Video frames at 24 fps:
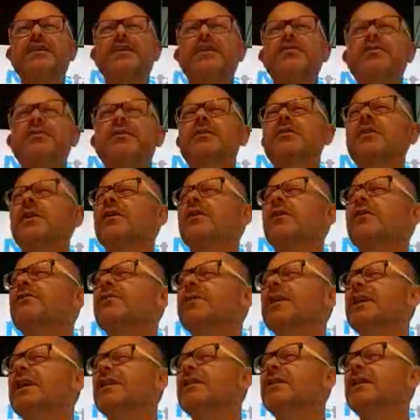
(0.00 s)
I don't know
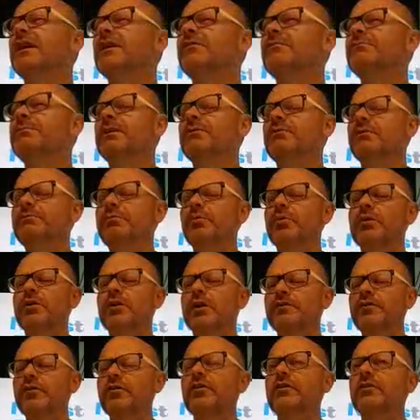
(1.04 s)
of any that have been
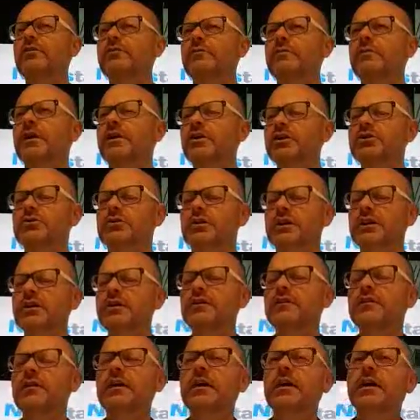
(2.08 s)
reported. I've heard of
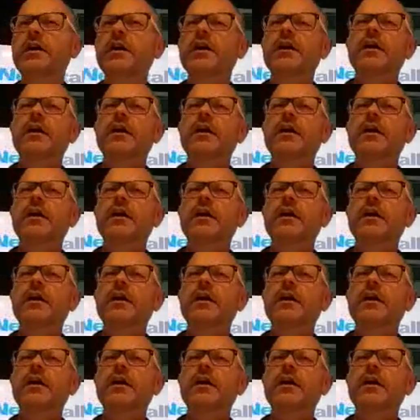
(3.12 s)
injuries.